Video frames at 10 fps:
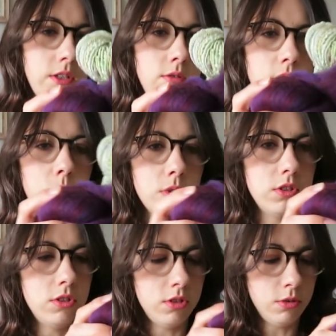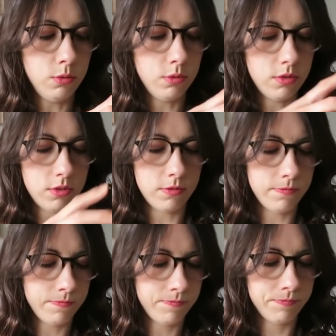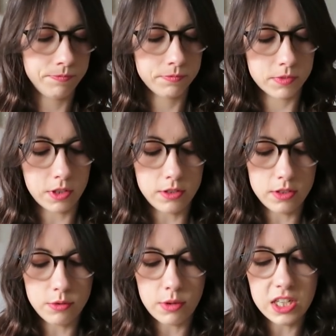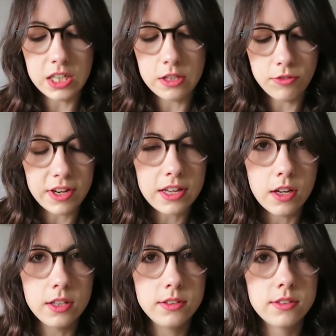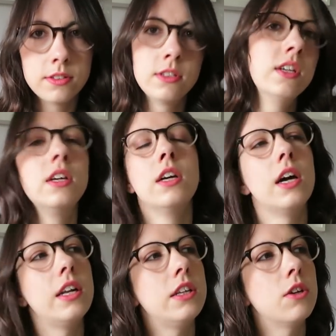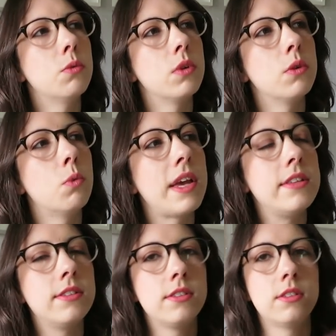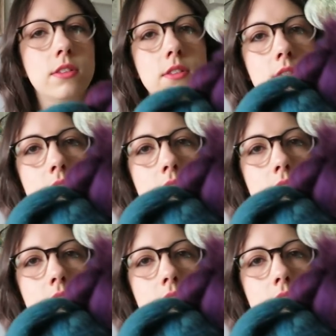don't know what to do, because you only need three colours and I don't want to waste